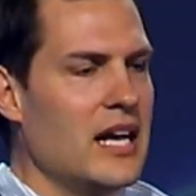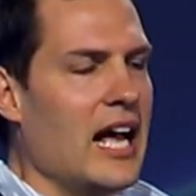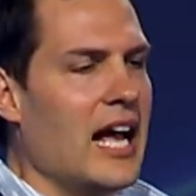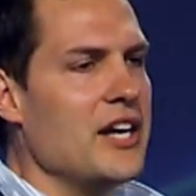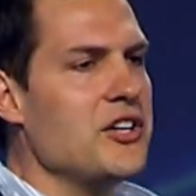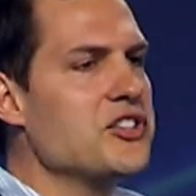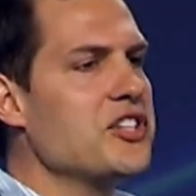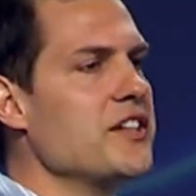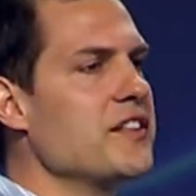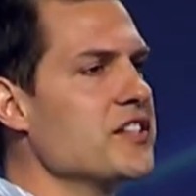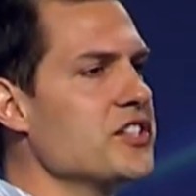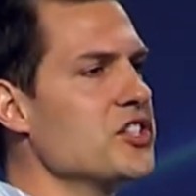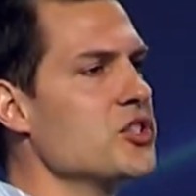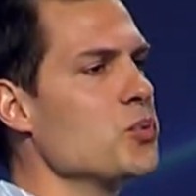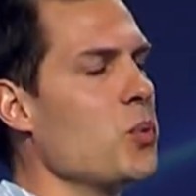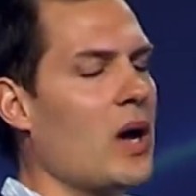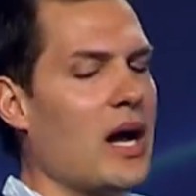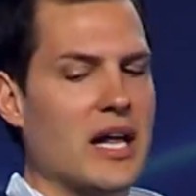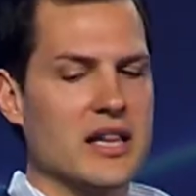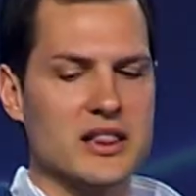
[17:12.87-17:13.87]
And you see, this is
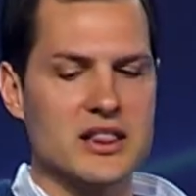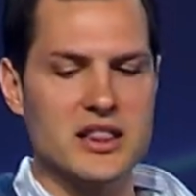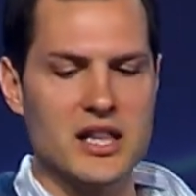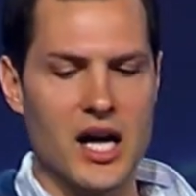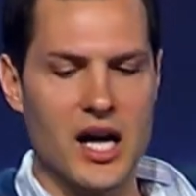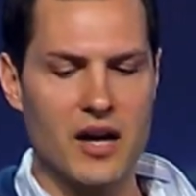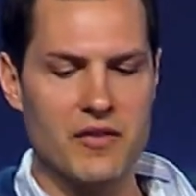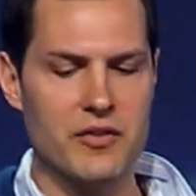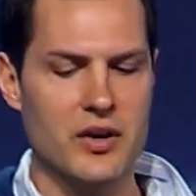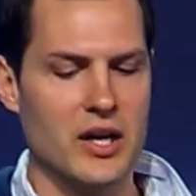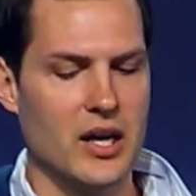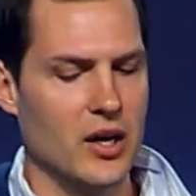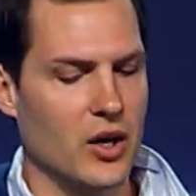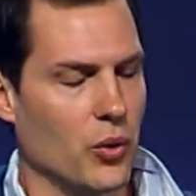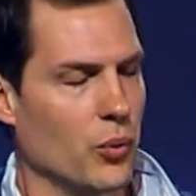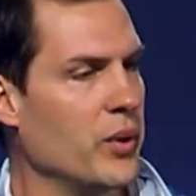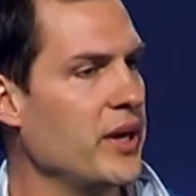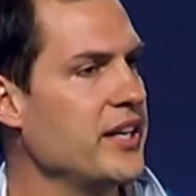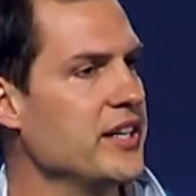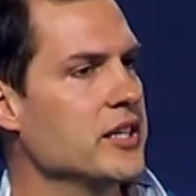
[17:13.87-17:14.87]
why I love
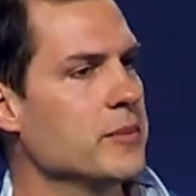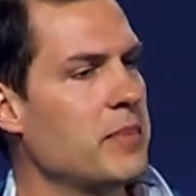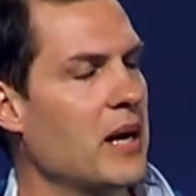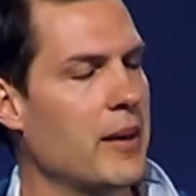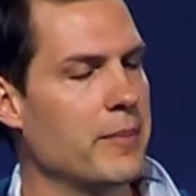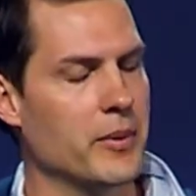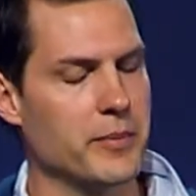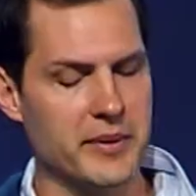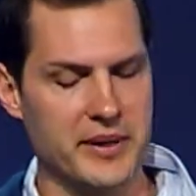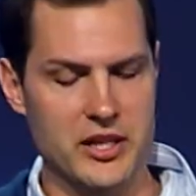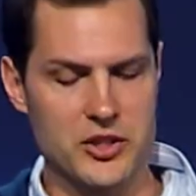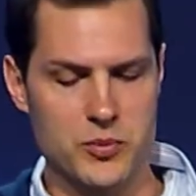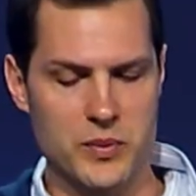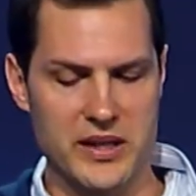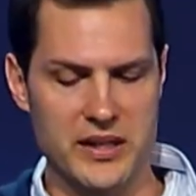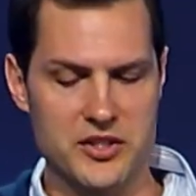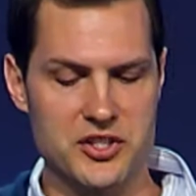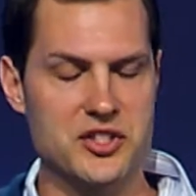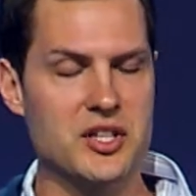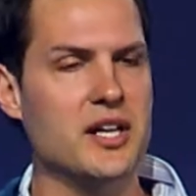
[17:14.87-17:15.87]
reading the Bible, because we
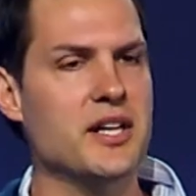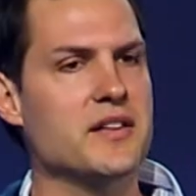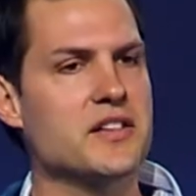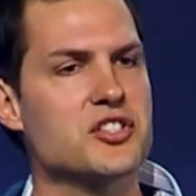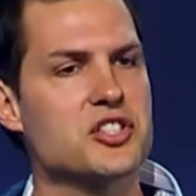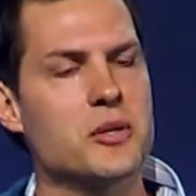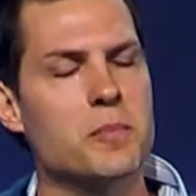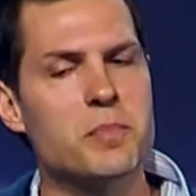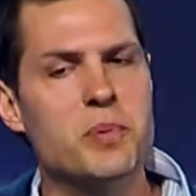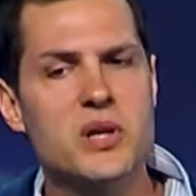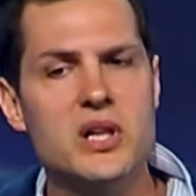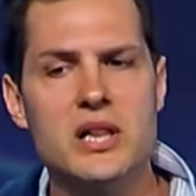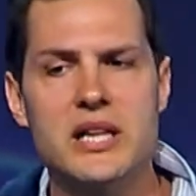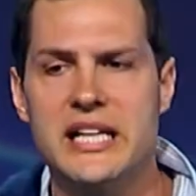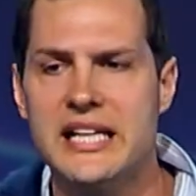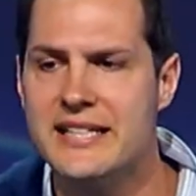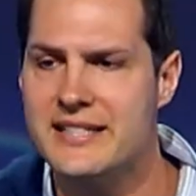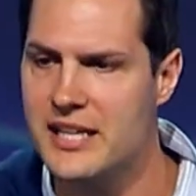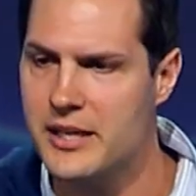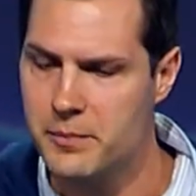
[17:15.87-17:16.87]
can study this
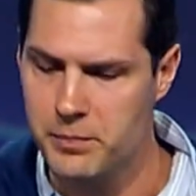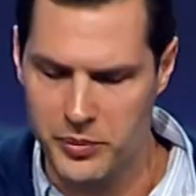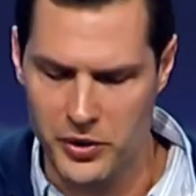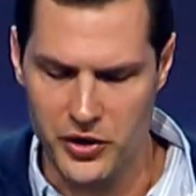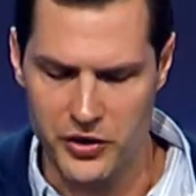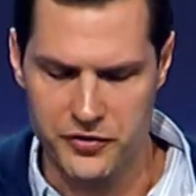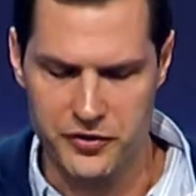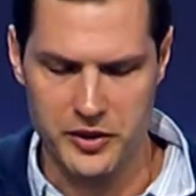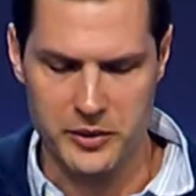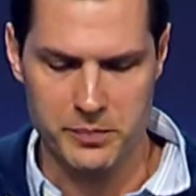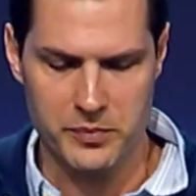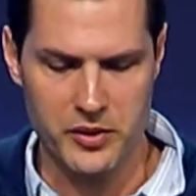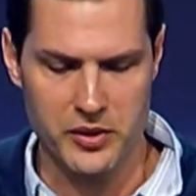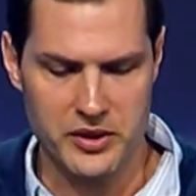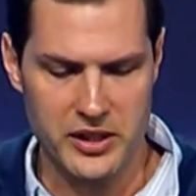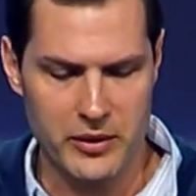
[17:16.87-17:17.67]
complete and perfect book,